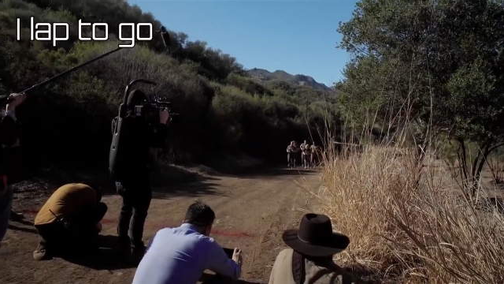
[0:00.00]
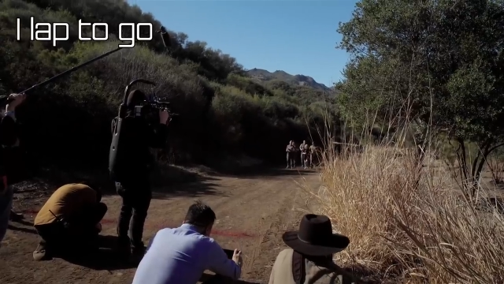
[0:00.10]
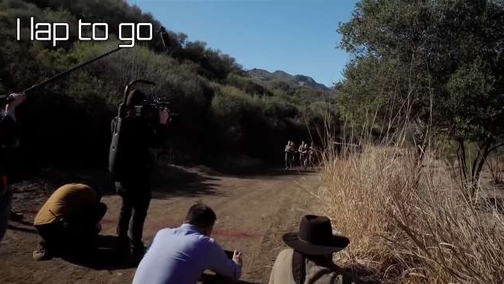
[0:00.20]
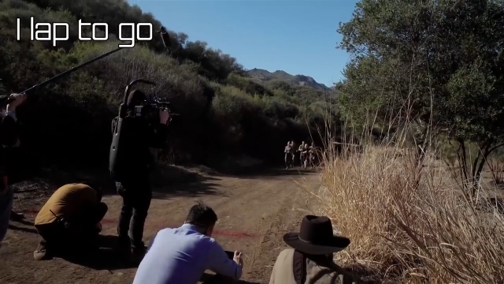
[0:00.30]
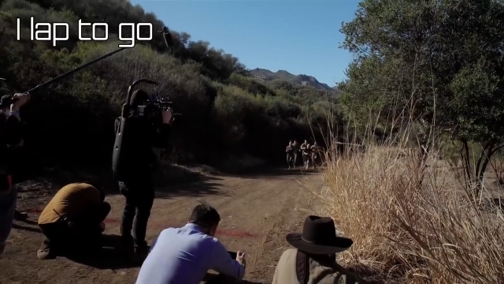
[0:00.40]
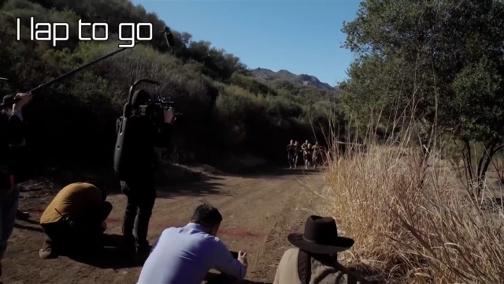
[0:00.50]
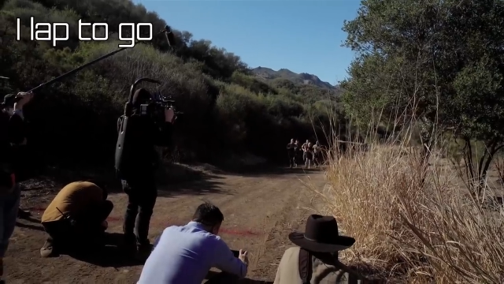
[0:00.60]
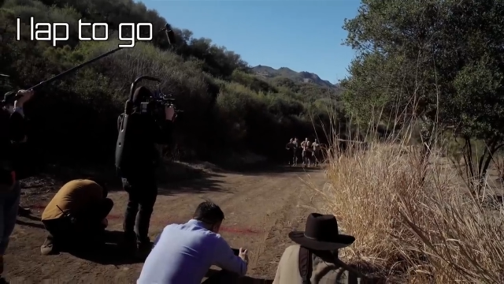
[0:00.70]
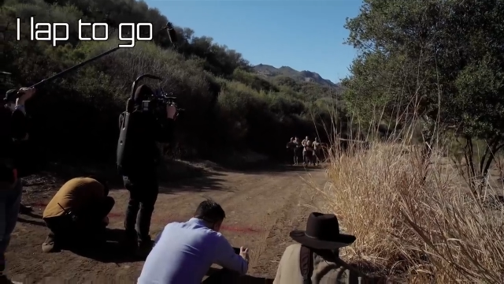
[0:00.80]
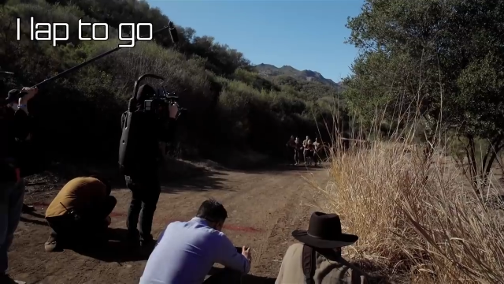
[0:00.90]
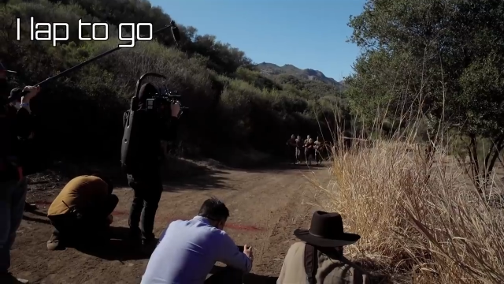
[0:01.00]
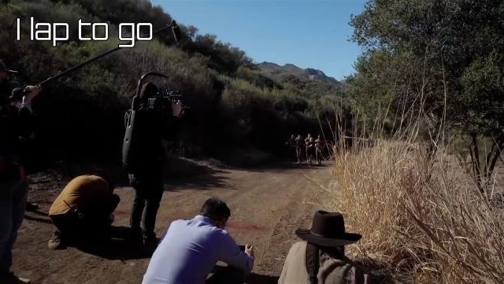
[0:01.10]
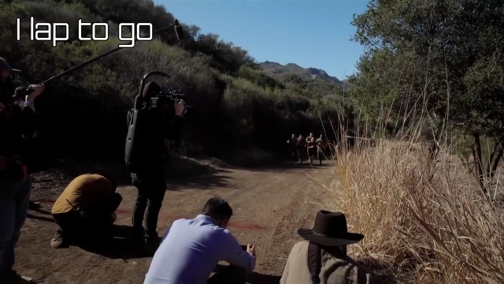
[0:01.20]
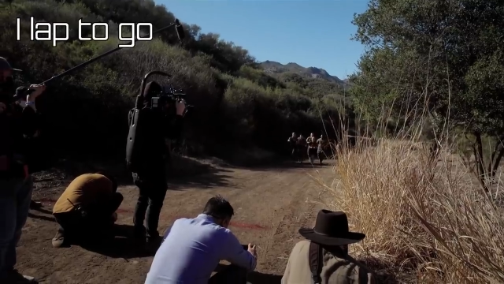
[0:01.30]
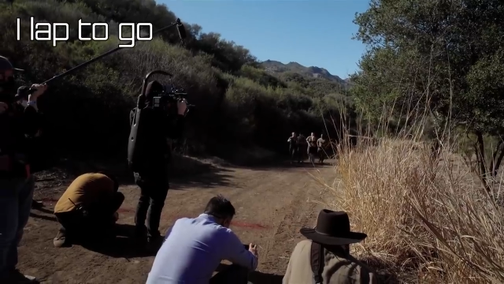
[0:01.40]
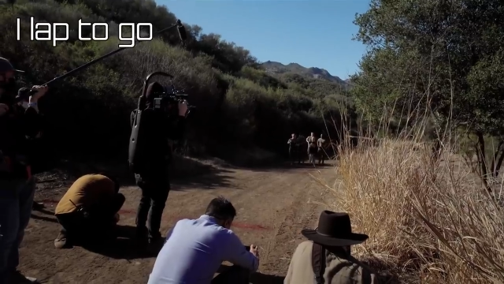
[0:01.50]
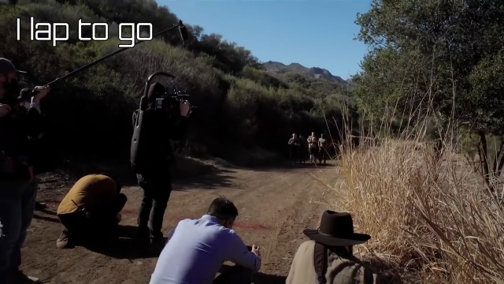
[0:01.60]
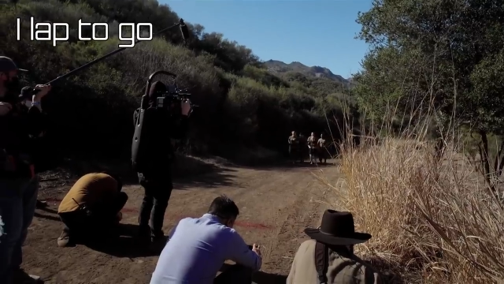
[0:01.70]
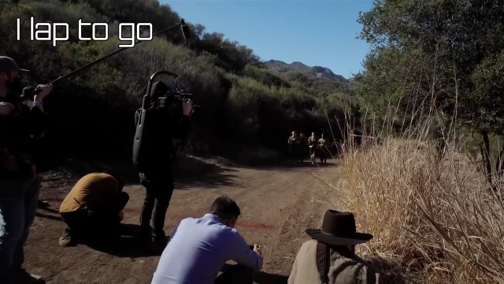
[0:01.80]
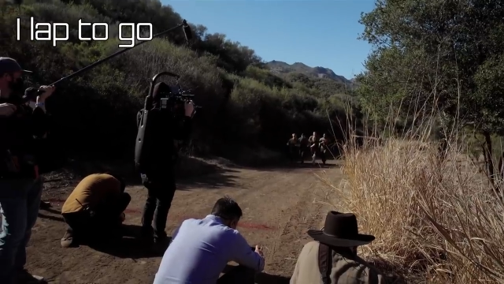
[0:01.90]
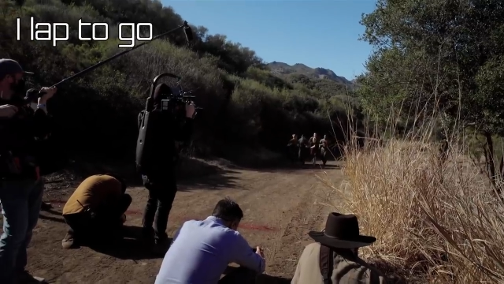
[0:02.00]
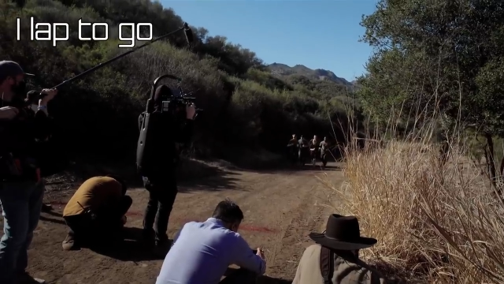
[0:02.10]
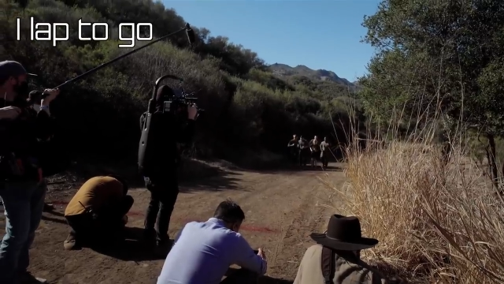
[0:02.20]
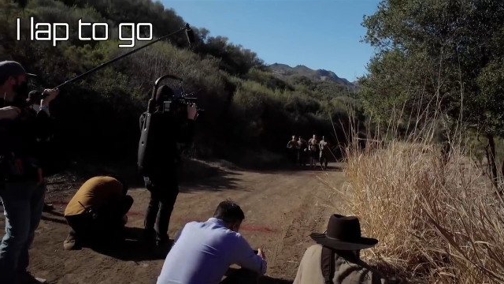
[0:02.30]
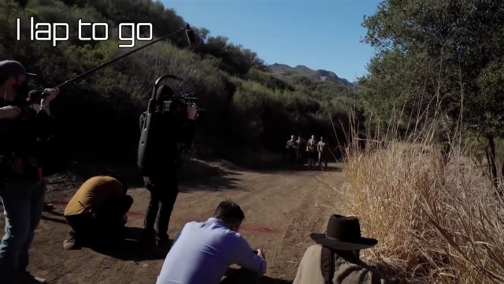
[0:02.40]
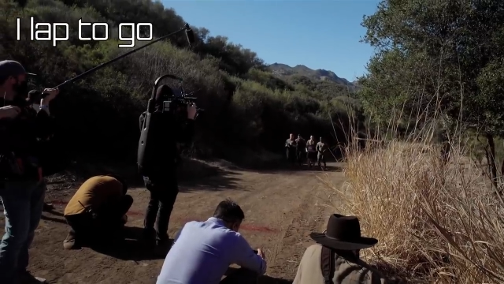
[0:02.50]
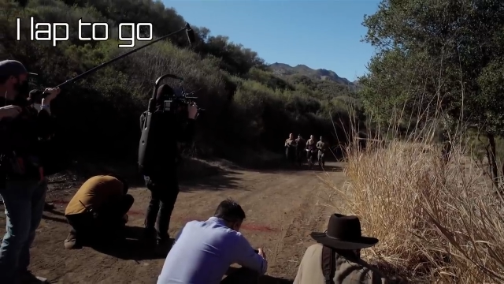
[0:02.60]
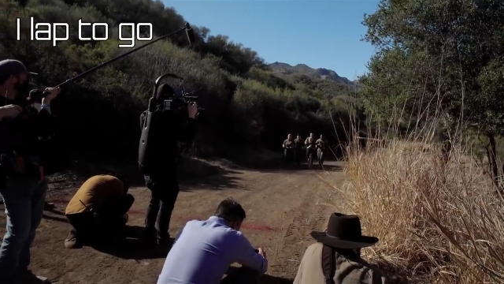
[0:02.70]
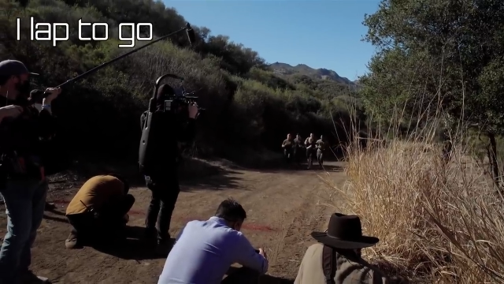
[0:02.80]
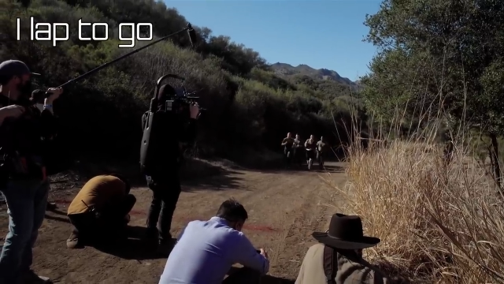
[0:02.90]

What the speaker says: No face is visible, so there are no lips to read.